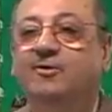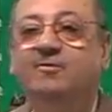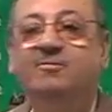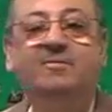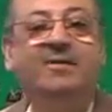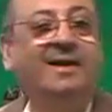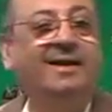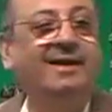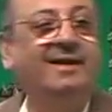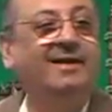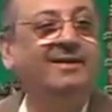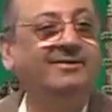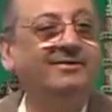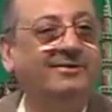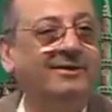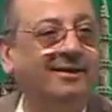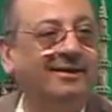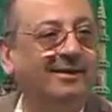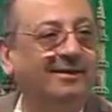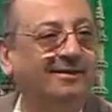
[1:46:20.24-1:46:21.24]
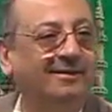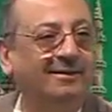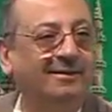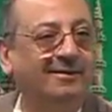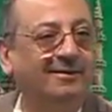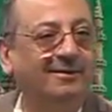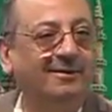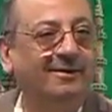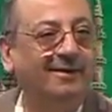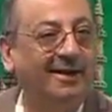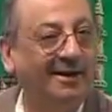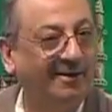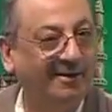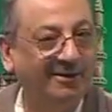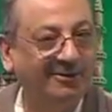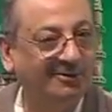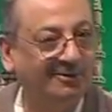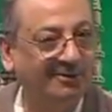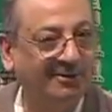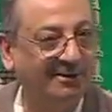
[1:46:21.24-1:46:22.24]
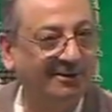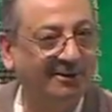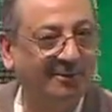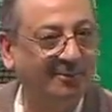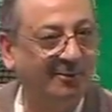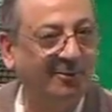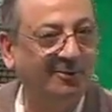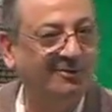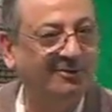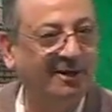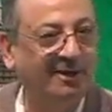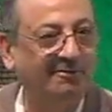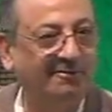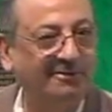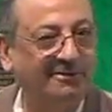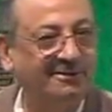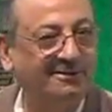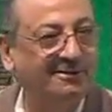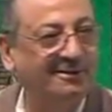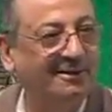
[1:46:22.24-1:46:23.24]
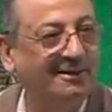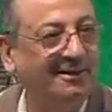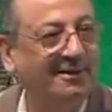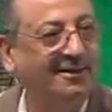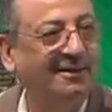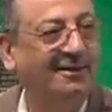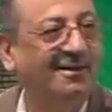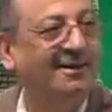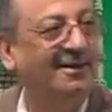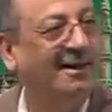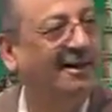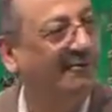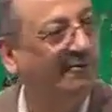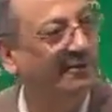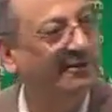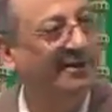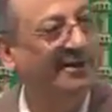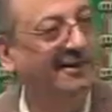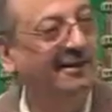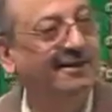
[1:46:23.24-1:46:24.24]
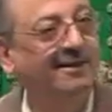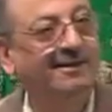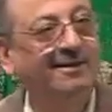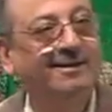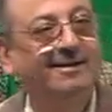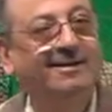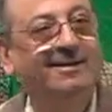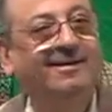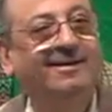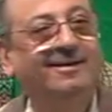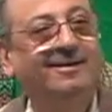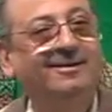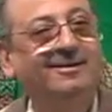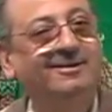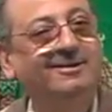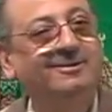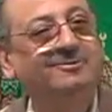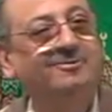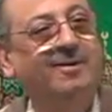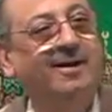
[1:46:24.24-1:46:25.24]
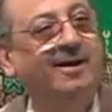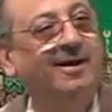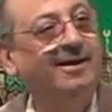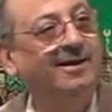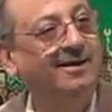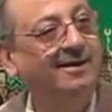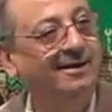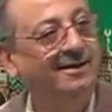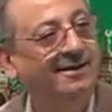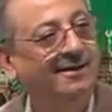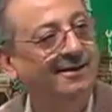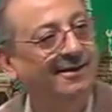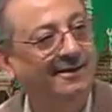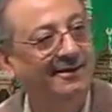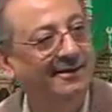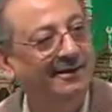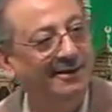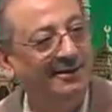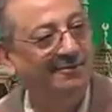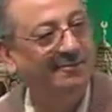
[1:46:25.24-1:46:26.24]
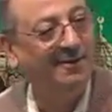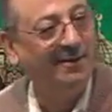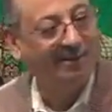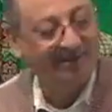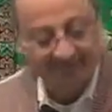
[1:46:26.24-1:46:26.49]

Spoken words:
mail anything, letters in the post office. Everything is by email.